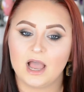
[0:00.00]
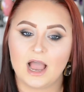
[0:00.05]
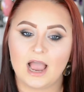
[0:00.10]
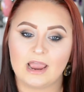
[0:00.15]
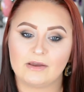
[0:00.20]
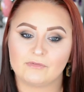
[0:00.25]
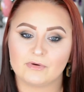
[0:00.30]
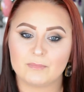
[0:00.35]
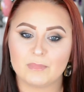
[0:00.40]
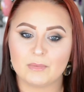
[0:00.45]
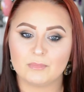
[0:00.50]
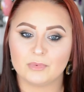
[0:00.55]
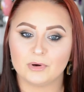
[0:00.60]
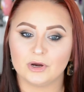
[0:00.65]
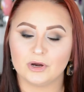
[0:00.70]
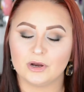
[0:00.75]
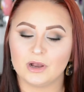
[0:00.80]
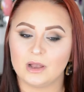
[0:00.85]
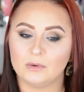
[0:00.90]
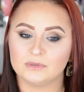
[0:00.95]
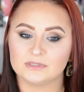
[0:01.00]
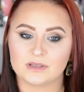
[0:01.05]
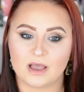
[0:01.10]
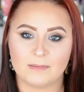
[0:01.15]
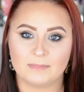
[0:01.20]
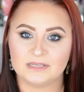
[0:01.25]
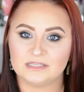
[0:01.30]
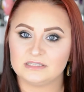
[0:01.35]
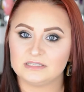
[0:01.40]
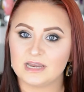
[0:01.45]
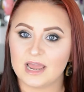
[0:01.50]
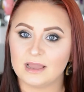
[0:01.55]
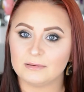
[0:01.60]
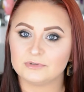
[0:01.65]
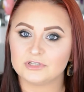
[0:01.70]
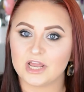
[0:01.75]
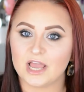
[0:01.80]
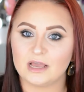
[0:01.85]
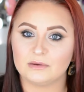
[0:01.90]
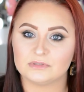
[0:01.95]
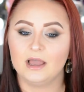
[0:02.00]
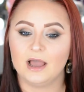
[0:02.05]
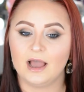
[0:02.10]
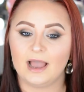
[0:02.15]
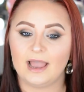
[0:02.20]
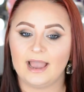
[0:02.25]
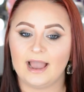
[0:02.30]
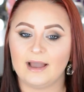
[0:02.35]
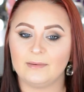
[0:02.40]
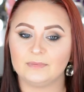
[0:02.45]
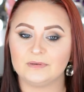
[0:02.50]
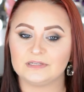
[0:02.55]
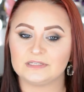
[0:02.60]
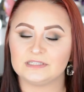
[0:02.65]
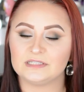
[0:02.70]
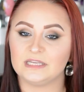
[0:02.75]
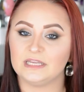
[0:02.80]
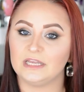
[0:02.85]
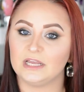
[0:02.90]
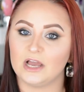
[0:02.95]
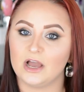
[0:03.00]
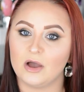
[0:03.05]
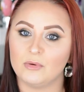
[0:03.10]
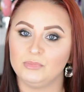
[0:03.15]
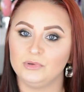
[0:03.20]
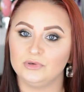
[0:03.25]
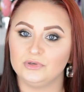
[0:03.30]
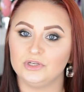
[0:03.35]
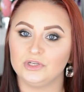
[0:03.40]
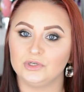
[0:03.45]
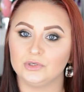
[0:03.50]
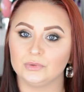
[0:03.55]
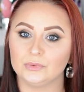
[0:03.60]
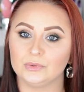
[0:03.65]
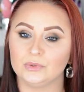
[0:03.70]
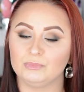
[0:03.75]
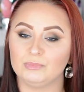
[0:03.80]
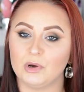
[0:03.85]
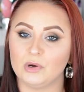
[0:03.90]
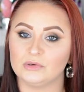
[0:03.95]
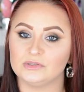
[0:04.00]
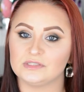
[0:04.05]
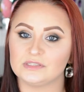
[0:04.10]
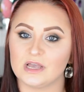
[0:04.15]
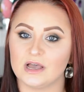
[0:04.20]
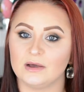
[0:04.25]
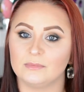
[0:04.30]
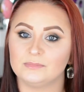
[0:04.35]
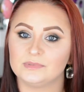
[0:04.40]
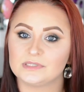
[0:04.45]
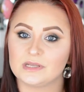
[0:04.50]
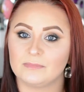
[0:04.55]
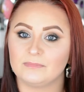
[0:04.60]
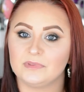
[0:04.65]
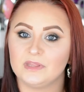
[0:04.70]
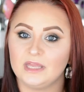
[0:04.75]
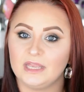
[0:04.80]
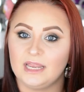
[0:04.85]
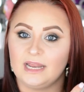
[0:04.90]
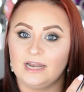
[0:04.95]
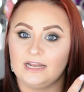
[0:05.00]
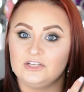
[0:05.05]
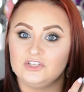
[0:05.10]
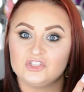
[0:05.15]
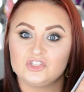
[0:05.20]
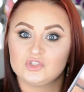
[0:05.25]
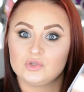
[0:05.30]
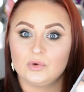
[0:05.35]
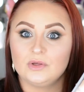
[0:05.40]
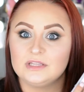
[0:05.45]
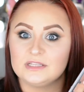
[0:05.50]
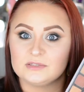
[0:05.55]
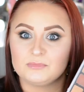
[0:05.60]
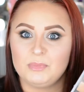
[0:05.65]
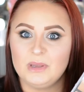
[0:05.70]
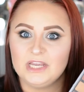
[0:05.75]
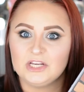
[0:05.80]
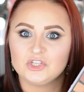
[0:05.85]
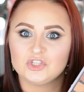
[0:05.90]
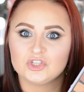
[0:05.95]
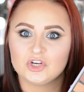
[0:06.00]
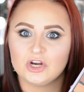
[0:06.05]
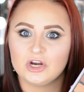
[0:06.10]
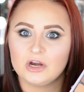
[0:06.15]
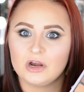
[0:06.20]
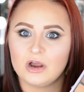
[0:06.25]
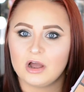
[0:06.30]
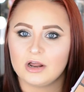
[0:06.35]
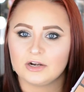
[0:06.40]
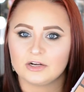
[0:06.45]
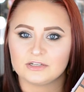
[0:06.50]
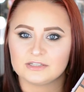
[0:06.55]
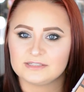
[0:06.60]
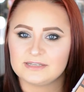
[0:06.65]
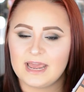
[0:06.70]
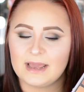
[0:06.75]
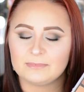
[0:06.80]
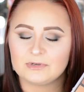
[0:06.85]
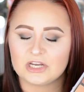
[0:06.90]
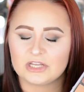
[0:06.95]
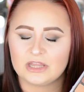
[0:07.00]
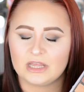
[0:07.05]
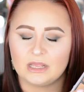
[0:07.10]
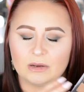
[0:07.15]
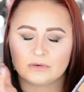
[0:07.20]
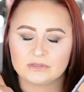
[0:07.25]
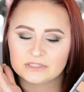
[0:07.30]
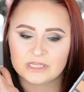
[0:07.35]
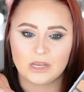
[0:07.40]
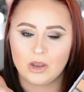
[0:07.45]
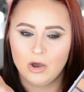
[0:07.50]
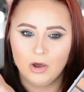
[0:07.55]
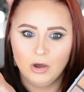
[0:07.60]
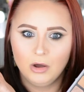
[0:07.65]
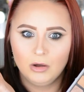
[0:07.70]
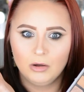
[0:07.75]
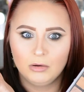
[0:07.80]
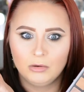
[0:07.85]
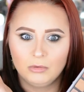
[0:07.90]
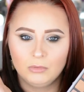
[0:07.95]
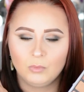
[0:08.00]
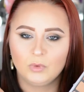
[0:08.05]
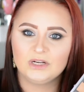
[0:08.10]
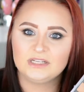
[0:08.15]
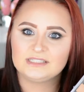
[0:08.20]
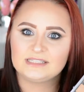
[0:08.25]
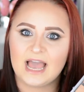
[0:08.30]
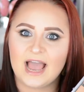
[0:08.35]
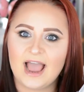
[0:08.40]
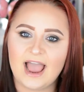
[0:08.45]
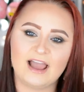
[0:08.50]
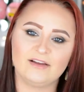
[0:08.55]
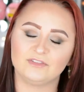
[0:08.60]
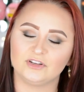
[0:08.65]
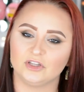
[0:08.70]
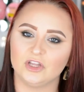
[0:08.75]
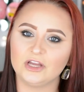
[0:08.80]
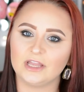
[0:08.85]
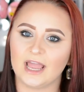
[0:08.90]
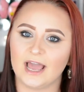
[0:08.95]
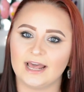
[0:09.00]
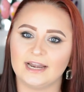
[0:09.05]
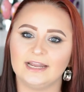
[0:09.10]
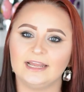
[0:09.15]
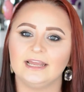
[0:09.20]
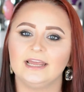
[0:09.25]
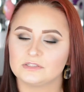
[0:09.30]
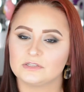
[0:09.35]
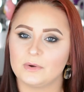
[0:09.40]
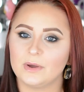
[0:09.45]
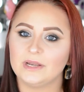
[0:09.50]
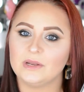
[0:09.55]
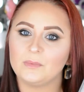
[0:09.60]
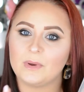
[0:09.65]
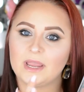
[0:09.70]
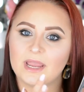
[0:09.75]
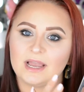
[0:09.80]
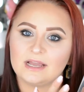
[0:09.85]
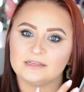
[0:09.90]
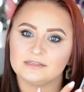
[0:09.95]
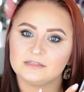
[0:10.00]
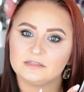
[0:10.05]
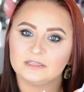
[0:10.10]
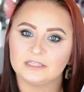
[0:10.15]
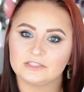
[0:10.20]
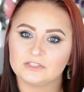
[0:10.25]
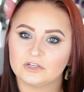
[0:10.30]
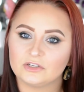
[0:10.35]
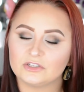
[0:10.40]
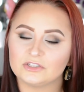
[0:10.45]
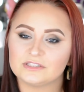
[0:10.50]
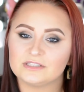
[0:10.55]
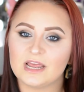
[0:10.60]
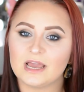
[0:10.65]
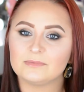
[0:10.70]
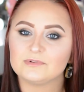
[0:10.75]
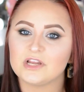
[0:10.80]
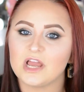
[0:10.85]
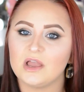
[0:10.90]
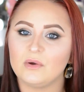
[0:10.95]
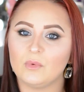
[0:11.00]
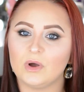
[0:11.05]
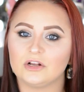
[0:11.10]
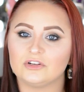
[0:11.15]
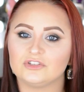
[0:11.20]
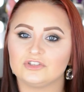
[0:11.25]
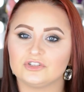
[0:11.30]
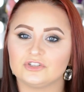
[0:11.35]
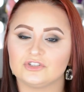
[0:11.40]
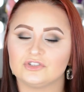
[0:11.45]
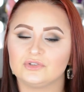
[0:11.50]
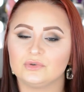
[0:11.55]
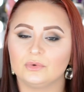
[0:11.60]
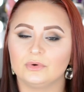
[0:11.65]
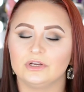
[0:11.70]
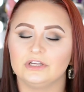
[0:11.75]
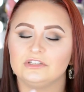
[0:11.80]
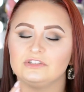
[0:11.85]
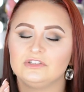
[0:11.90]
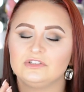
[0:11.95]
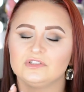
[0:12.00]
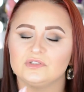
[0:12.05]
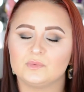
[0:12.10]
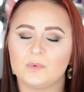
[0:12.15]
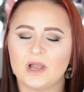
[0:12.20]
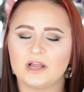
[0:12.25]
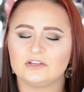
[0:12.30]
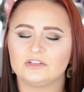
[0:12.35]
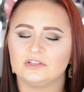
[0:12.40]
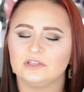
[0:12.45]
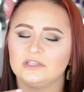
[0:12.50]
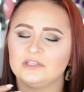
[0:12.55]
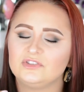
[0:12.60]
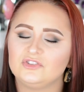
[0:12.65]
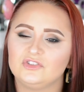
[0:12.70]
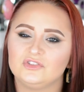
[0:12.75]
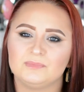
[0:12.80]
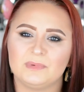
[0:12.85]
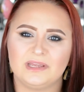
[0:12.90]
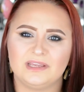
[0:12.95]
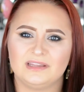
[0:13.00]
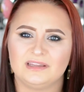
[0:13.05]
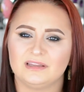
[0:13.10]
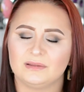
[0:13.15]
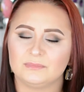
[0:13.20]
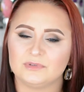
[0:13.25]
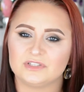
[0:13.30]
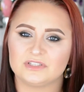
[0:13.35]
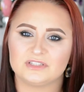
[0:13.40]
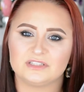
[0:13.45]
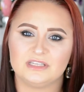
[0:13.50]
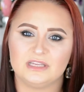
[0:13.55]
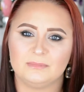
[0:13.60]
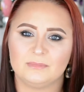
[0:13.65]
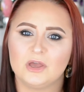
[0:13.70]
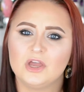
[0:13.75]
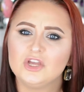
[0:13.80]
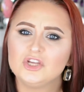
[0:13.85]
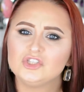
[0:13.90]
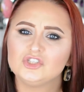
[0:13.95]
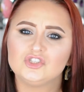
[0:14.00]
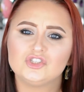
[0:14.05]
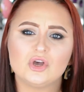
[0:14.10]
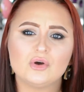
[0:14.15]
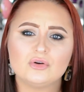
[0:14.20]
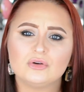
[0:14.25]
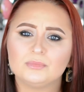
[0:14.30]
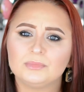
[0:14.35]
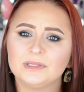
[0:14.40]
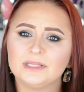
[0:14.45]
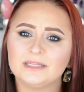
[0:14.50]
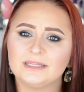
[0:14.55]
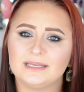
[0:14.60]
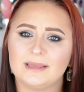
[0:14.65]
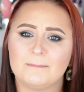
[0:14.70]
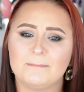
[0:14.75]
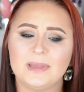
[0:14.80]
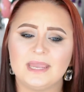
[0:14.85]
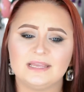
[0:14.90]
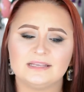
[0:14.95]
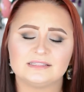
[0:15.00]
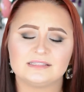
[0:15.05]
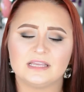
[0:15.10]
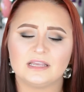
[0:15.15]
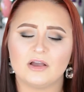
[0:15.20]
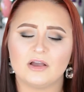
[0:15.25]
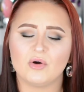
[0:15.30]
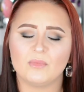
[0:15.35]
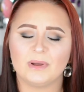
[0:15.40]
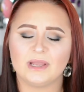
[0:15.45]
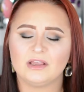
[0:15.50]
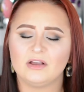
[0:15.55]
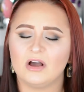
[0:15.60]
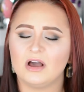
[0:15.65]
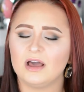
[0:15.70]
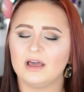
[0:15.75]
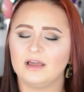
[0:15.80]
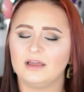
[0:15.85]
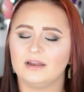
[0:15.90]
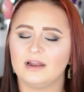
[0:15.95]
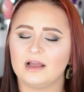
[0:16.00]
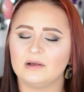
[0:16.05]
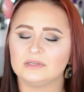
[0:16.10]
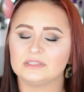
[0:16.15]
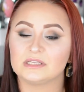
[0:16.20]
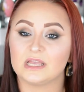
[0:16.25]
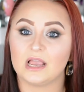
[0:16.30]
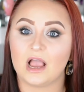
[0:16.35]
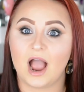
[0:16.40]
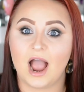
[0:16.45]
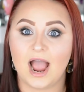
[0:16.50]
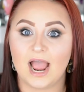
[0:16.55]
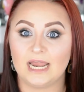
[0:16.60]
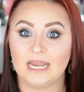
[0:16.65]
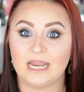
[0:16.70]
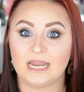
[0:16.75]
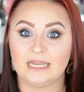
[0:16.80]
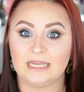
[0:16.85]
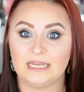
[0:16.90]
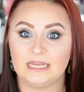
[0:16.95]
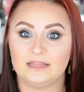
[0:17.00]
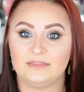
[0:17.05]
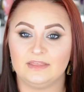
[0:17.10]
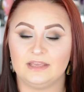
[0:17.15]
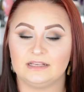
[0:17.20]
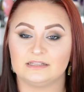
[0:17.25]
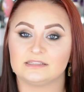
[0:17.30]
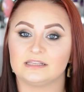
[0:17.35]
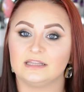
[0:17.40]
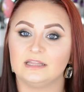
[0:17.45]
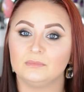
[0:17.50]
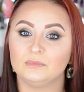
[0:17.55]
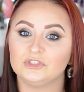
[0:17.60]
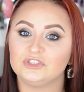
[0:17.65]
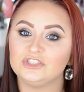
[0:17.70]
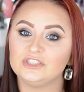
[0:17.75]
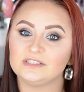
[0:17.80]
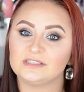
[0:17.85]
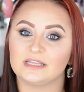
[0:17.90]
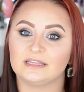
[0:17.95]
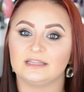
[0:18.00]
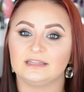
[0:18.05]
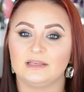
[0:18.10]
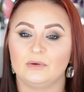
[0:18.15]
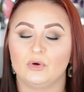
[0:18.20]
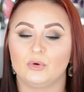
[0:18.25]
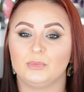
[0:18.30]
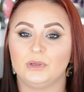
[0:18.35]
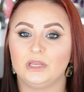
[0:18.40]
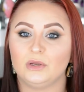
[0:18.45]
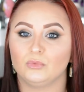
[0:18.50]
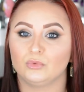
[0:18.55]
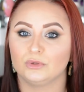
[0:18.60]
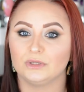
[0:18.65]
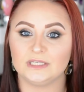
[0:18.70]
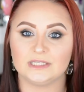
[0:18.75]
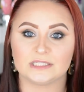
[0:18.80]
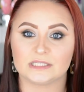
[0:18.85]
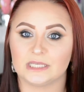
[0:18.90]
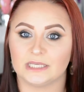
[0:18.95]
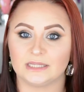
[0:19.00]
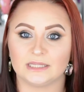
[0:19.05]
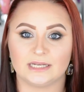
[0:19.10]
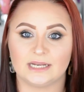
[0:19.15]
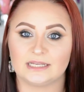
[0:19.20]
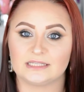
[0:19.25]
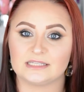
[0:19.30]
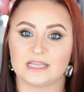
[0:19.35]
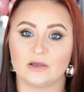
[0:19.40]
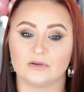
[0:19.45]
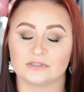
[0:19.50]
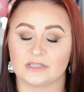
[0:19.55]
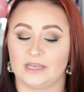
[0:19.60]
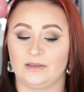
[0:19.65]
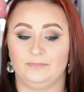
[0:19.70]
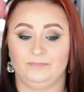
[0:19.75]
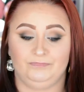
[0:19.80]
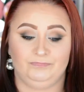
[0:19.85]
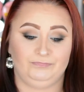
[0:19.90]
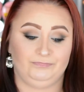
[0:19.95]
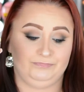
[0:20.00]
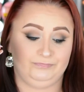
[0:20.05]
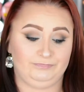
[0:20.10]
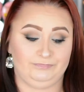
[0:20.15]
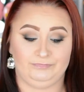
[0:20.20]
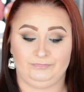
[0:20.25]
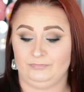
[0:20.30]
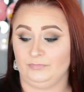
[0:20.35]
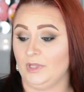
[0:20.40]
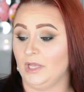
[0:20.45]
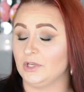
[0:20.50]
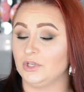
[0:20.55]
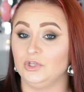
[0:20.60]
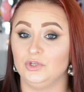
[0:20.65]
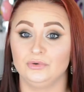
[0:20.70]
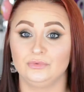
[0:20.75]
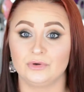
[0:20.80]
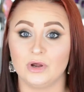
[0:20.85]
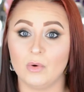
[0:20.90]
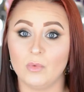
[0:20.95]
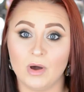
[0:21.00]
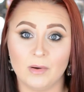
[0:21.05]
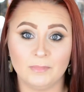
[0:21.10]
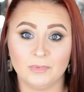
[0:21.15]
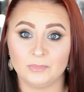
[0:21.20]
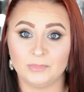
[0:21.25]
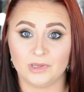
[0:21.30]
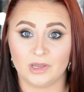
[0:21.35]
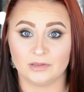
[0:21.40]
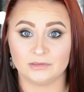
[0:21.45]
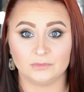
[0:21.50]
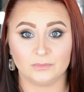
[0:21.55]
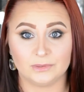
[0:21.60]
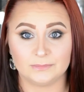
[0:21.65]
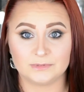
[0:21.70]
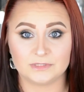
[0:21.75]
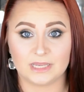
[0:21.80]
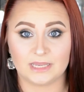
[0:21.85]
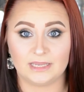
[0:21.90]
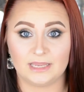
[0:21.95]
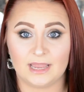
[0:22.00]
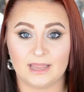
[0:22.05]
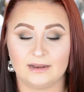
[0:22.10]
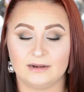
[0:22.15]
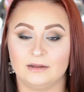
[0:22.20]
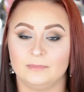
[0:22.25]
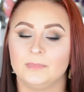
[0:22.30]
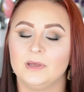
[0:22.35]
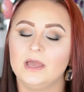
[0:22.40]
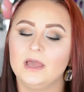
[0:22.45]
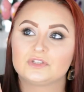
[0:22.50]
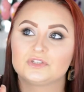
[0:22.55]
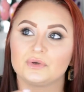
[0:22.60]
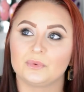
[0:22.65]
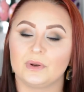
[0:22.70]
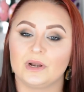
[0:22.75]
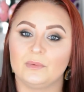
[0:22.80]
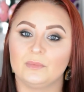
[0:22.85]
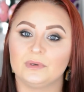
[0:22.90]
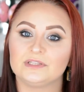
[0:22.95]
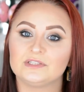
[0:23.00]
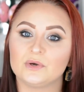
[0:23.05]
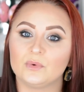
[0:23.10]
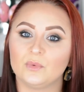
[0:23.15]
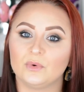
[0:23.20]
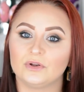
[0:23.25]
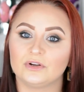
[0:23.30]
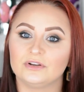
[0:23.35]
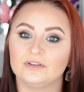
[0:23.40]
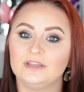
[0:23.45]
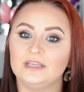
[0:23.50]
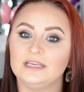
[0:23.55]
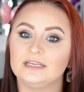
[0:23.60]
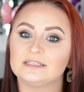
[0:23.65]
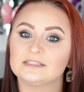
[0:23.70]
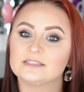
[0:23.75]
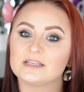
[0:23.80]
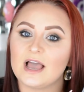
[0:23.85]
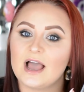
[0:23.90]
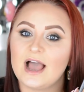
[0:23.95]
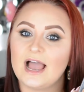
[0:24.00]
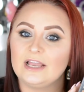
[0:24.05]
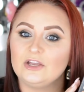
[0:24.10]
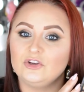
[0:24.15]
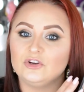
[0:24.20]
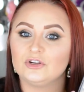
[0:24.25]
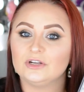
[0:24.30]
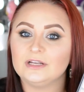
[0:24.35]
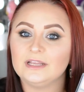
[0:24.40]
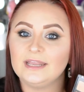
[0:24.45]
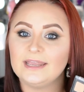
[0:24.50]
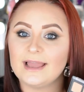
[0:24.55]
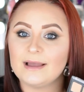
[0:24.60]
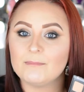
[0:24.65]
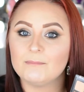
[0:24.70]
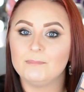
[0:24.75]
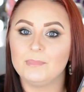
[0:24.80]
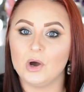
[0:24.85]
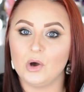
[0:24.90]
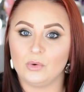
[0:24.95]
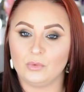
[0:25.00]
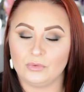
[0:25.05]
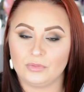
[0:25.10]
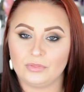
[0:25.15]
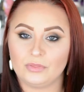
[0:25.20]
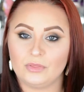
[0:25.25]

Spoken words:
I remember I was on my Snapchat, I happened to see a beauty guru post up something and I just saw this picture on her Snapchat thing and I was like, oh, what is that? I have to look at it. So anyway, I clicked on her Snapchat, I watched her story, she's swatching these, she's making them just seem so completely amazing. my god, I was like, I need these. And then when she said that they were being released like the next day, I was like, you know I'm gonna be on the website getting them. So when I went to order these, I couldn't get both.